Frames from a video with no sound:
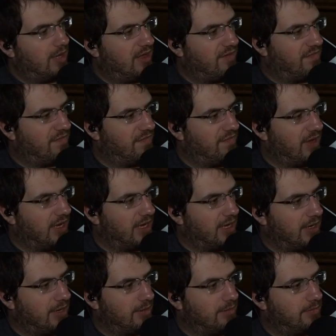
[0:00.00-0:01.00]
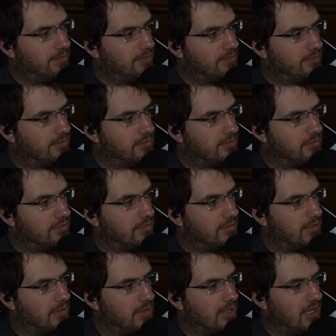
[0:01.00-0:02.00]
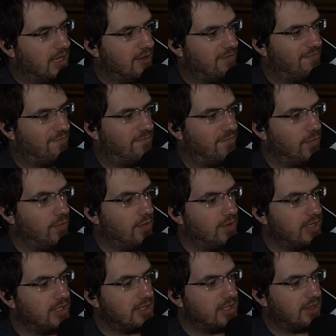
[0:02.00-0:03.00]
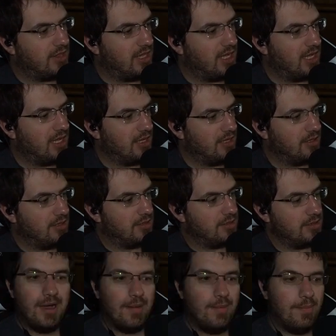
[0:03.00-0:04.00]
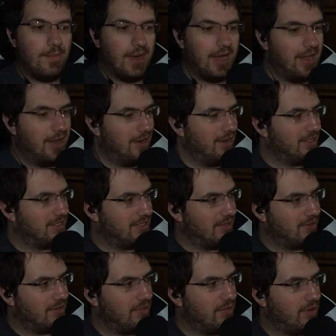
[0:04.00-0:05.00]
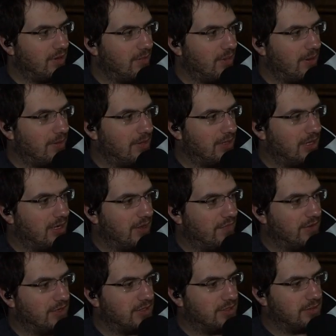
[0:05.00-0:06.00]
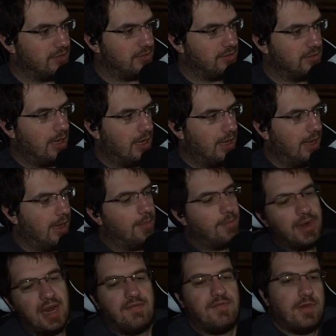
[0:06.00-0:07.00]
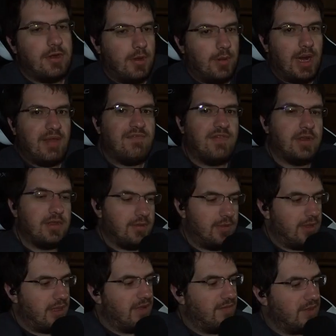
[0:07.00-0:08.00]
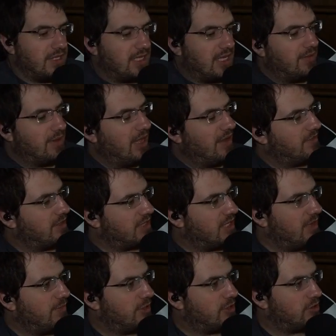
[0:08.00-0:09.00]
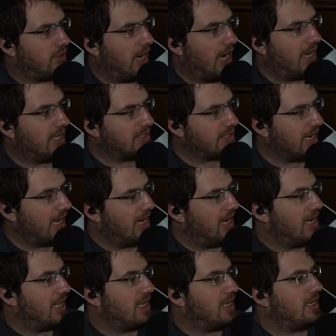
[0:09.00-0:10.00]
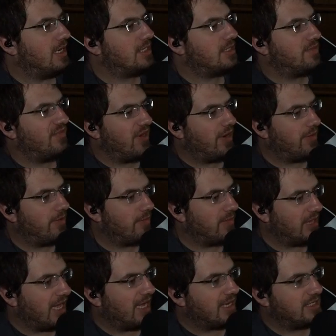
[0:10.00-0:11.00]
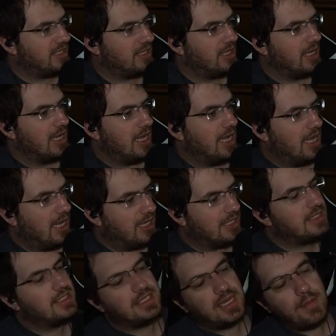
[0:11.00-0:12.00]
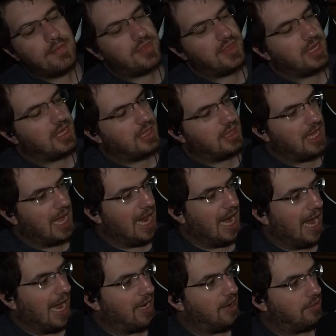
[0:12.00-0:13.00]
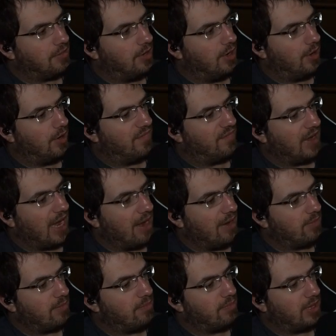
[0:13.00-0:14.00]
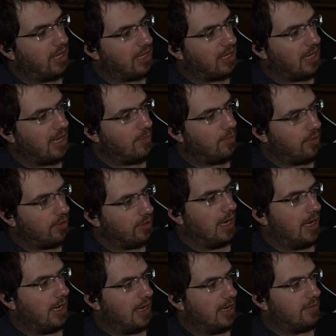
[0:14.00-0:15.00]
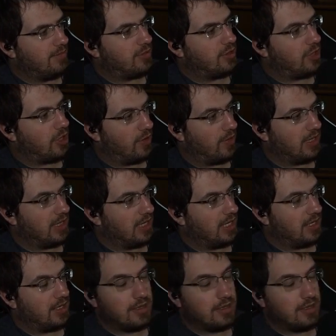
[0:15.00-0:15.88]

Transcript: if um, if food is a thing, but it's something we're gonna probably have to delve into. Um, but I, you know what? I figured I could give this game give this game a try. It's kind of neat. It's very relaxing. It's something that I don't know if I would play a lot more. Um, currently,